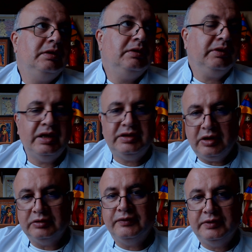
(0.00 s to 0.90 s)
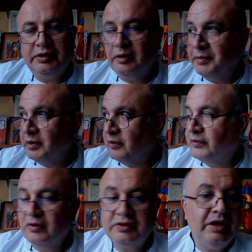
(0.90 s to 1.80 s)
Okay, it's out of the topic,
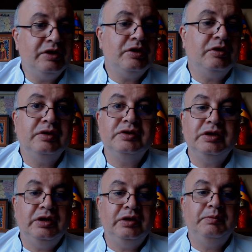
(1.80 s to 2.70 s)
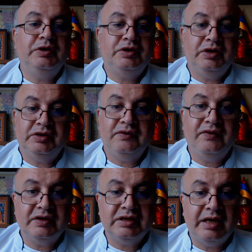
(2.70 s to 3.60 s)
of course. Angiotensin inhibition is the
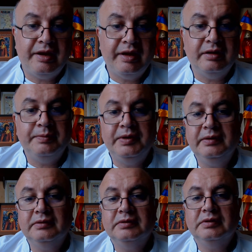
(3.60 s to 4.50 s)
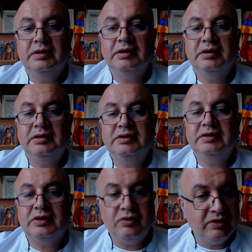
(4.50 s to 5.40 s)
first line therapy. Uh, this
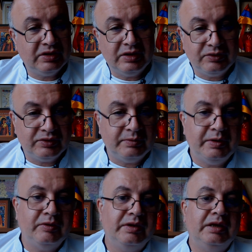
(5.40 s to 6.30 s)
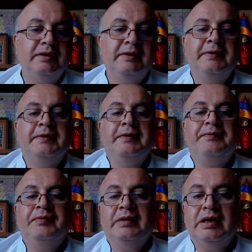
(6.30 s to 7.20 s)
is a consensus about that.
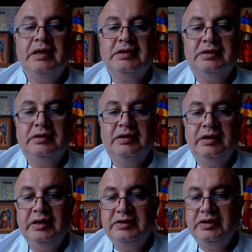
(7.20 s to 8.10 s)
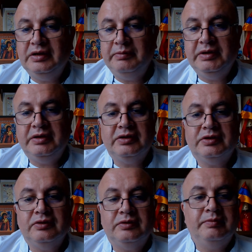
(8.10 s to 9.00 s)
Thus, uh, ACE
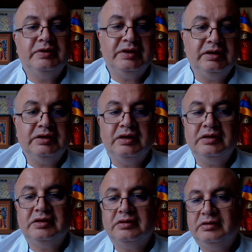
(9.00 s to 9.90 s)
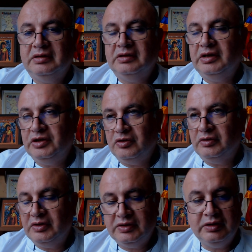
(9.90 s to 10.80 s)
inhibitors or Sartans, uh,
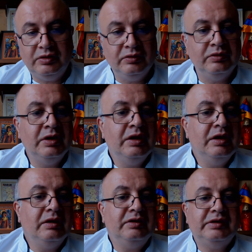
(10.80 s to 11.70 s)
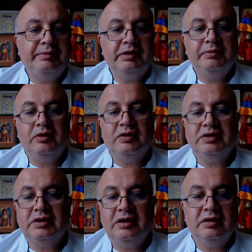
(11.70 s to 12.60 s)
angiotensin 2 receptor
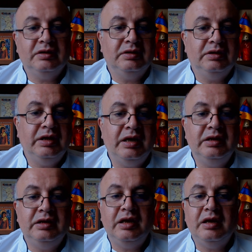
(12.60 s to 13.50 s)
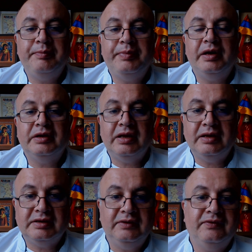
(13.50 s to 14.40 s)
blockers, are the
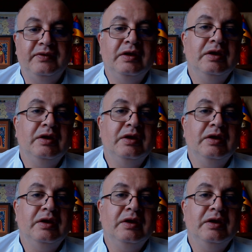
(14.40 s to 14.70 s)
antihypertensive